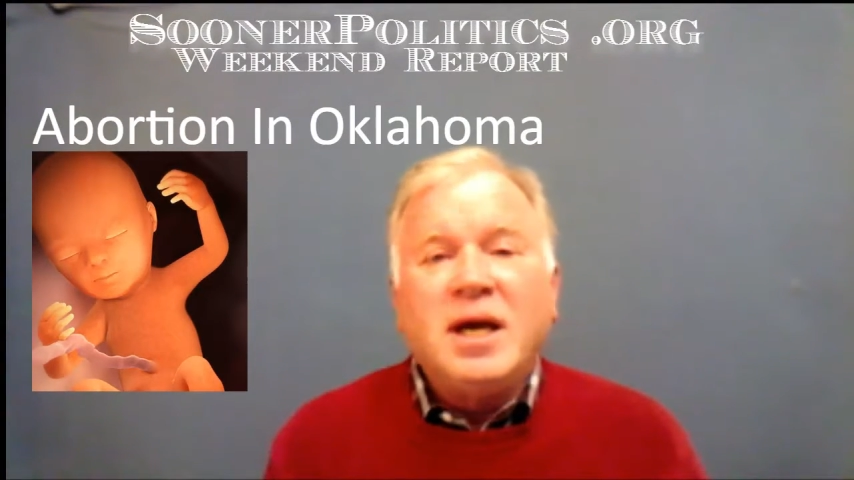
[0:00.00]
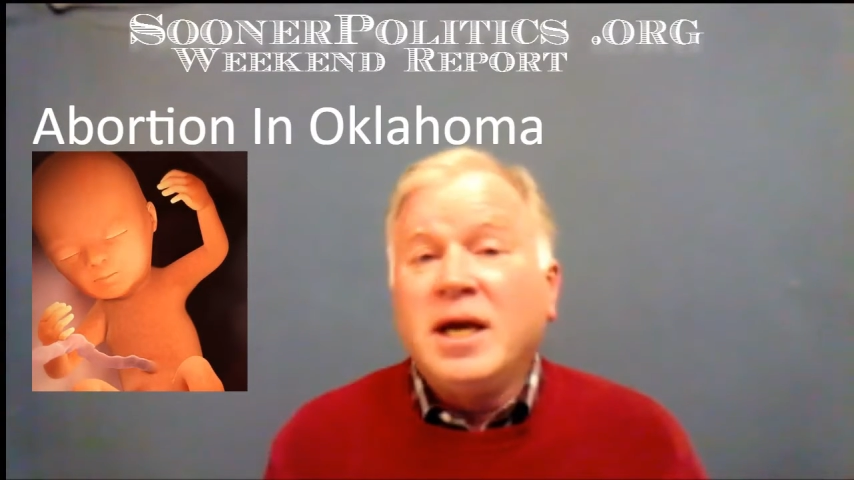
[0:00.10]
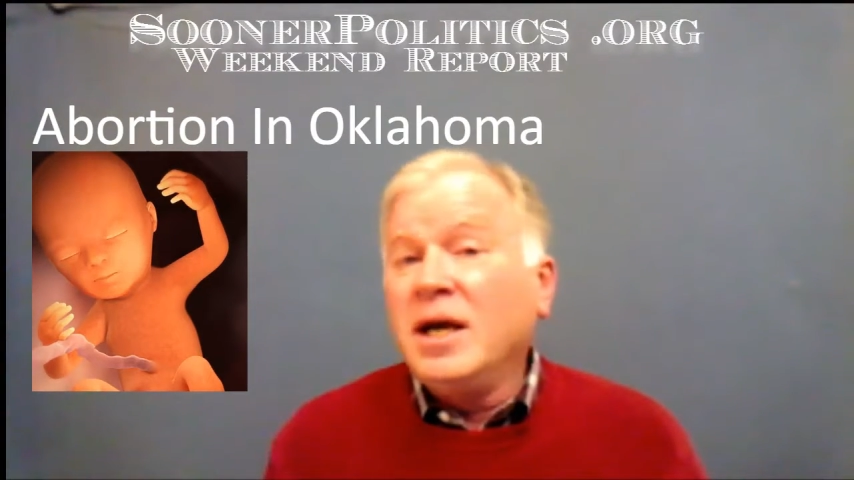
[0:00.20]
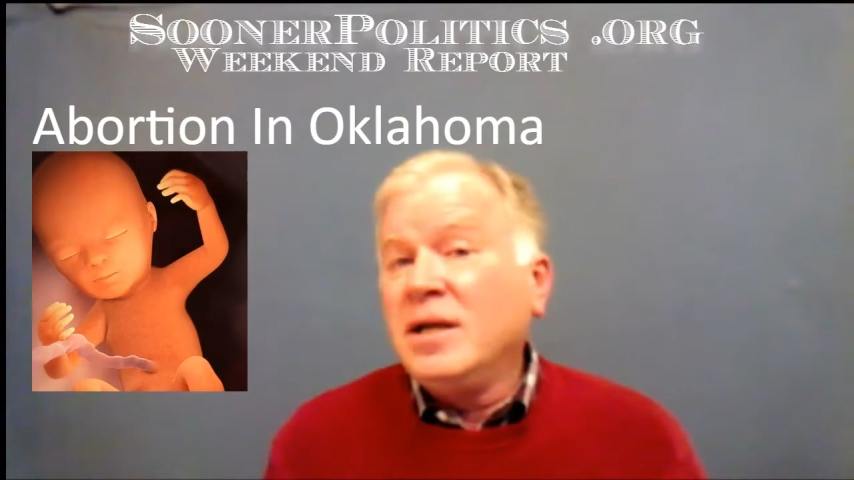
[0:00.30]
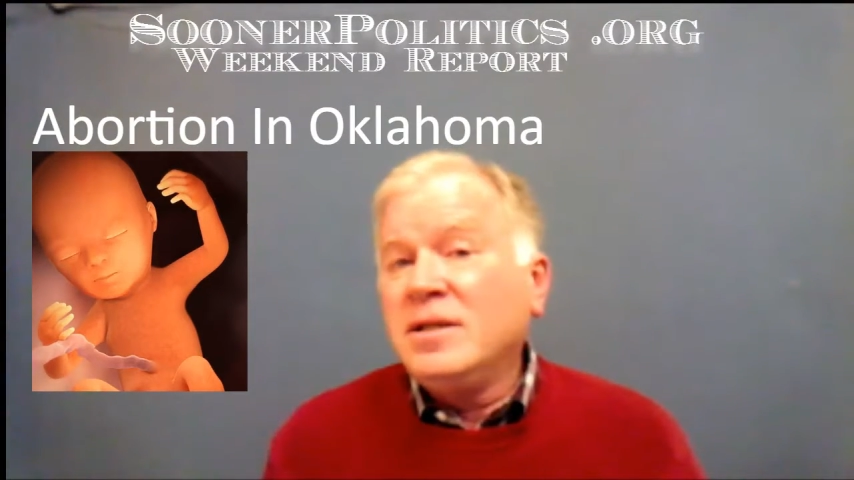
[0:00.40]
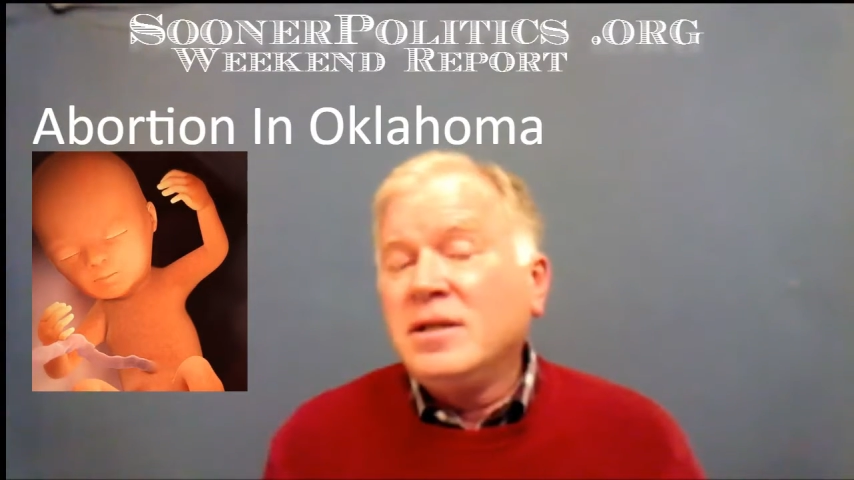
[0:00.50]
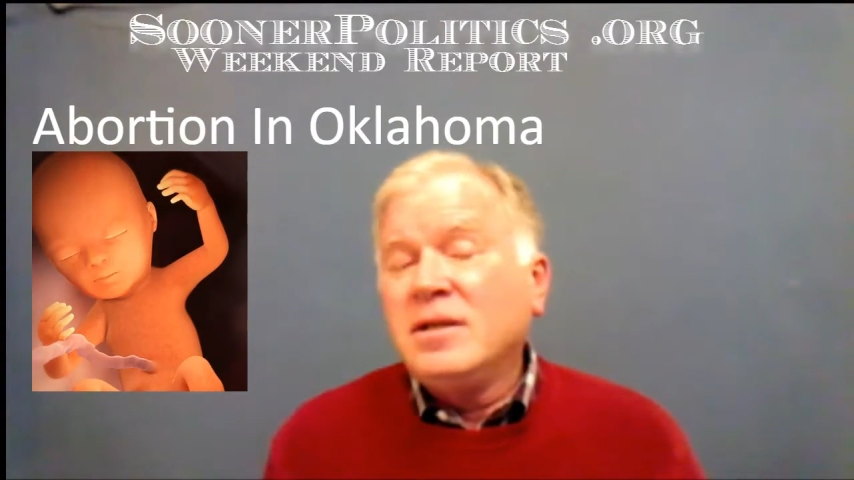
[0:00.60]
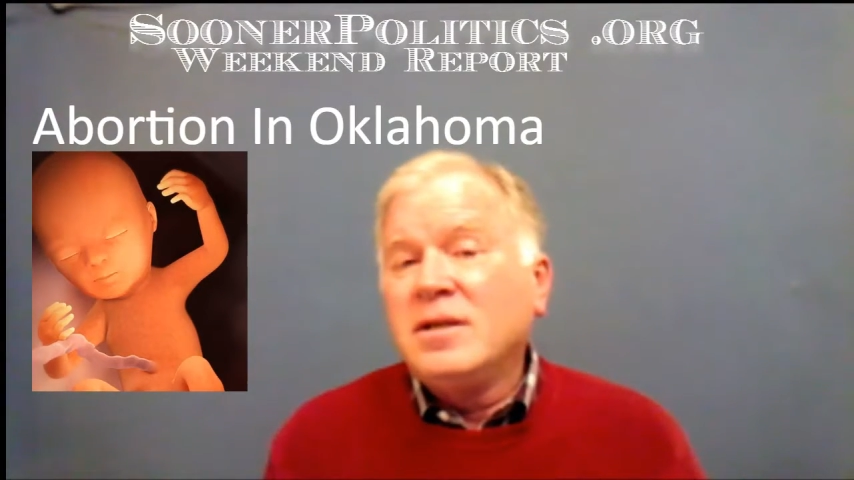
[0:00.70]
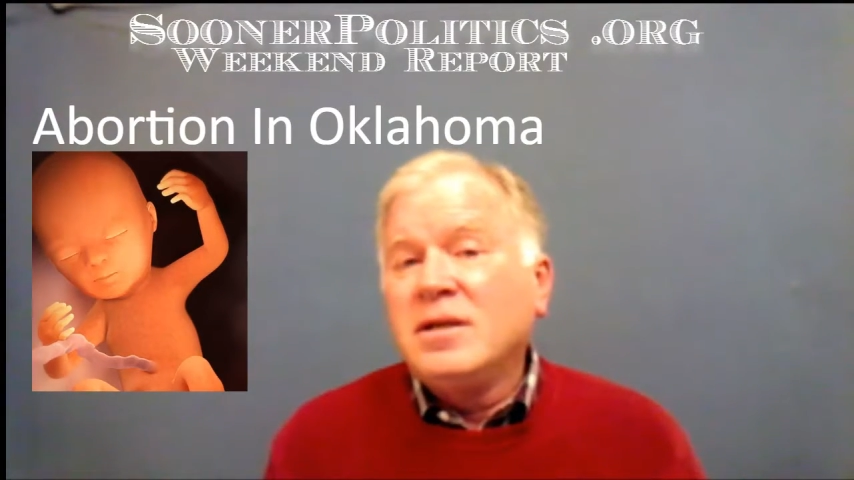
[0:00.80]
and